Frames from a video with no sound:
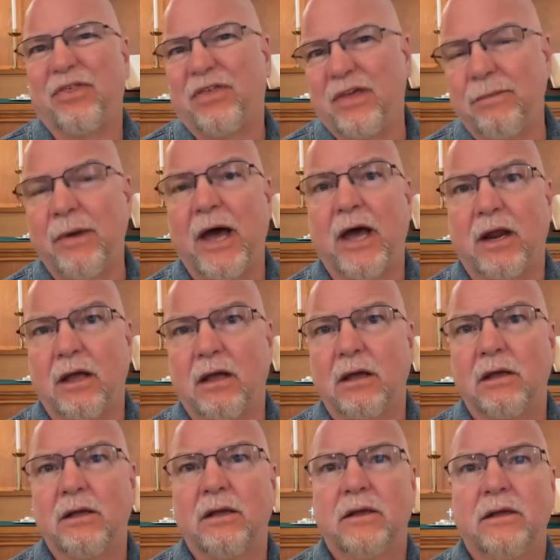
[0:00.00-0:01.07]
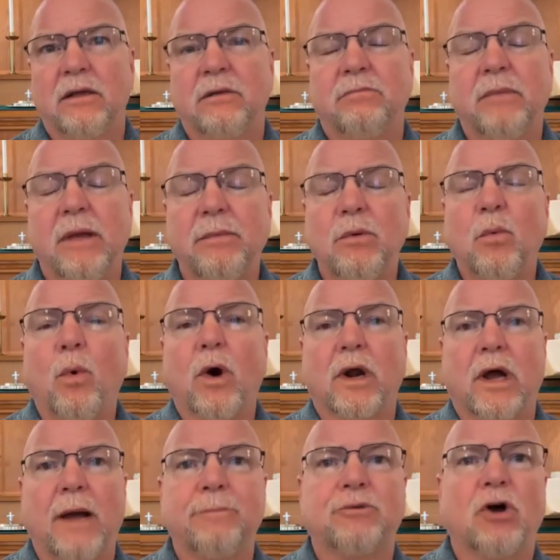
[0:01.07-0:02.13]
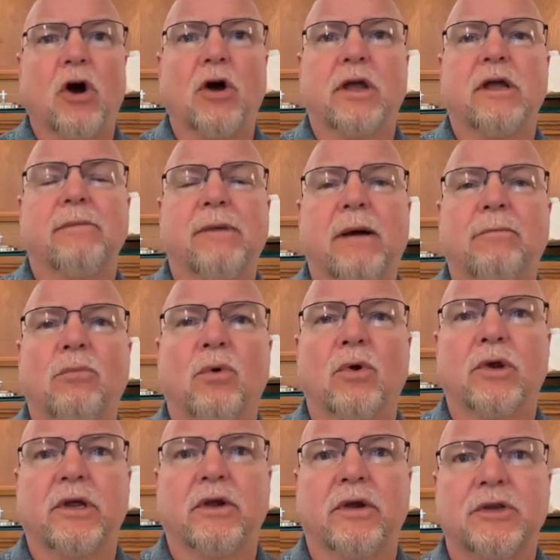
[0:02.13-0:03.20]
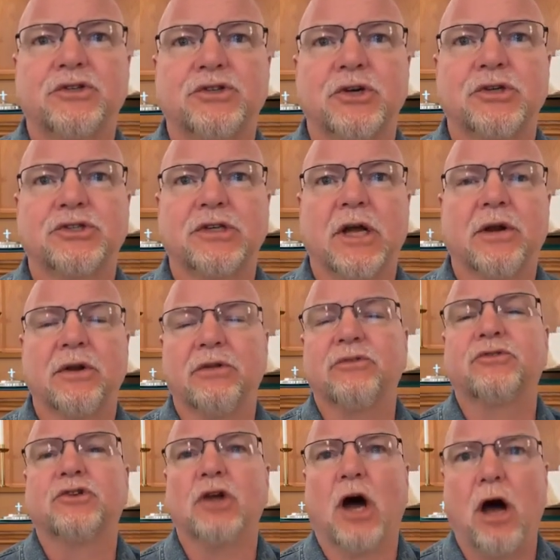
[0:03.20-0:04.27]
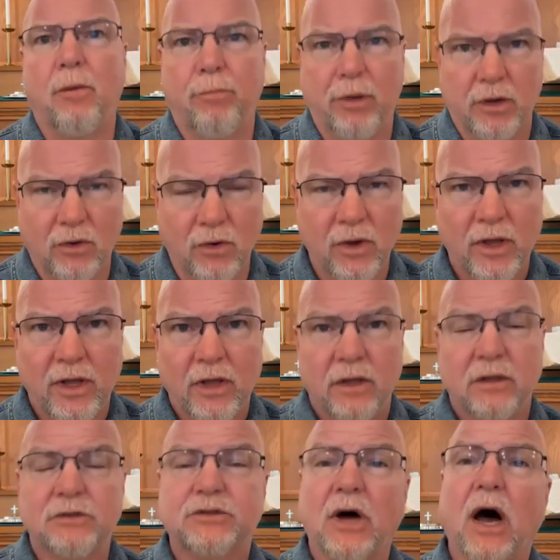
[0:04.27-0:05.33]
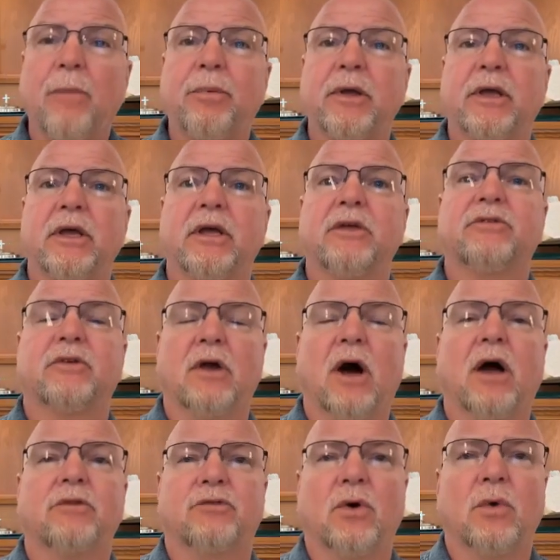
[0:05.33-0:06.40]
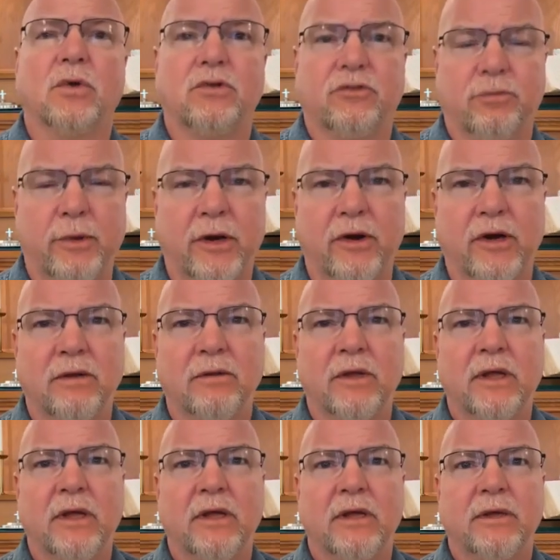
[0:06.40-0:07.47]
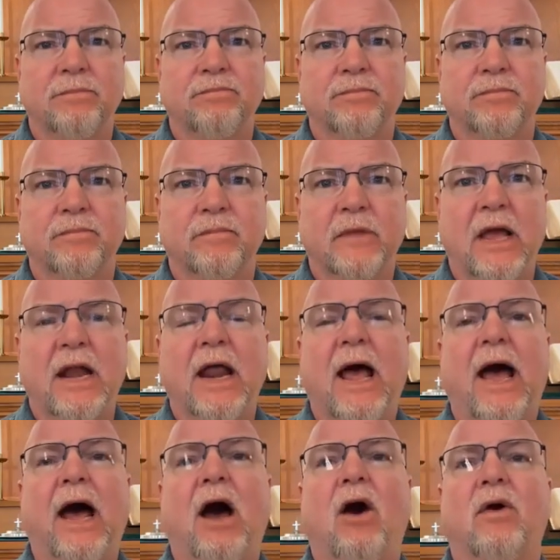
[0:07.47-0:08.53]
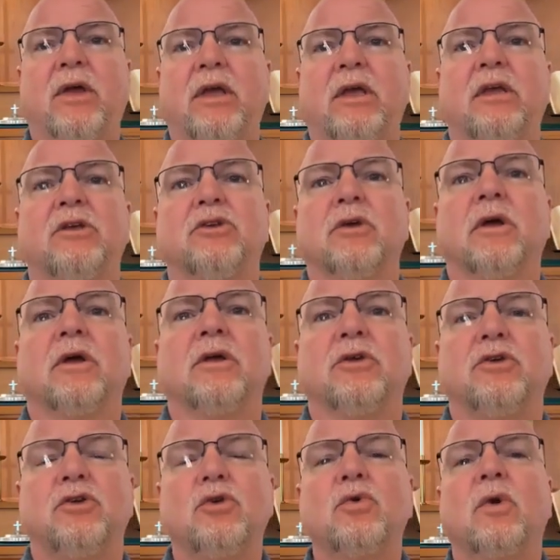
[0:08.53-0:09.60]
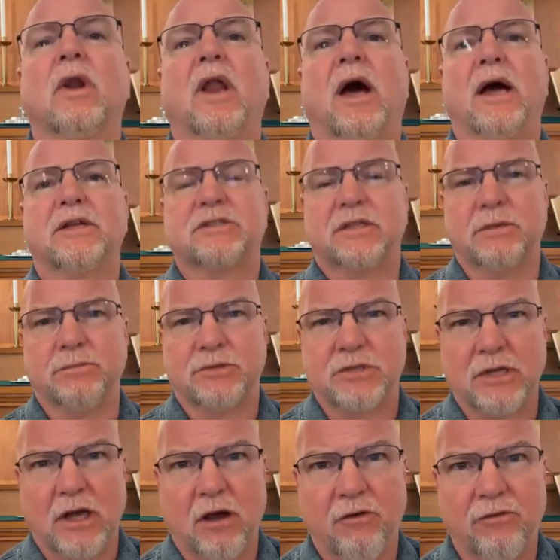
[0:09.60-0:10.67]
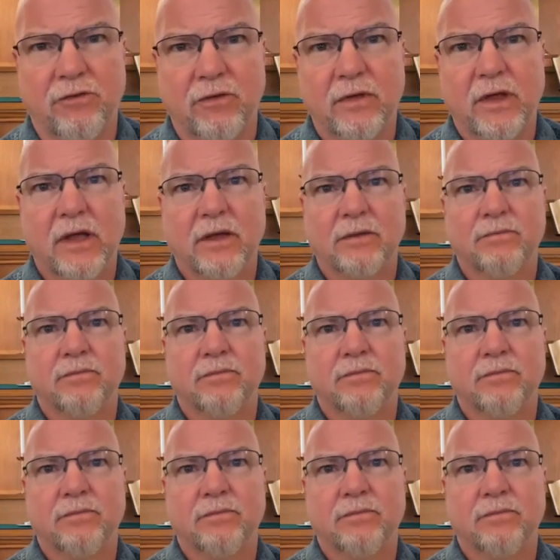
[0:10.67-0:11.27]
not thematic. Maybe what I'm talking about more here at Churchtown is topical. The topic is God's Holy Spirit and how he utilized himself